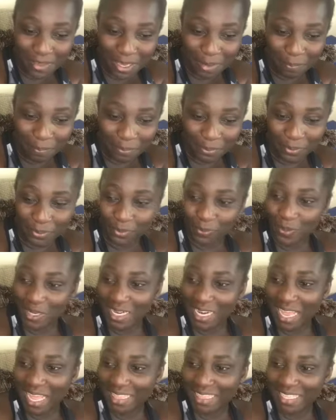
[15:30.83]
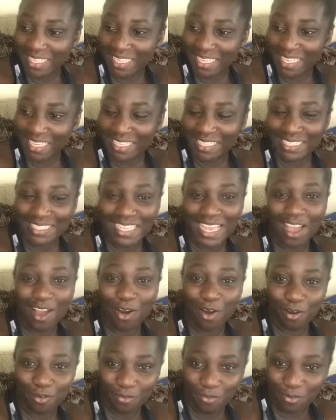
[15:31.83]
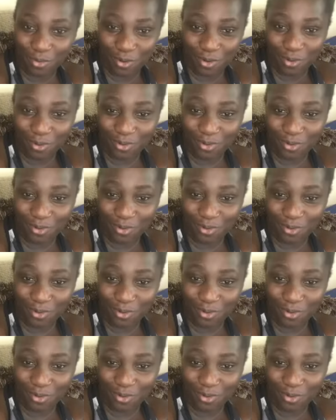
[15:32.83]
input when other kids are off roll.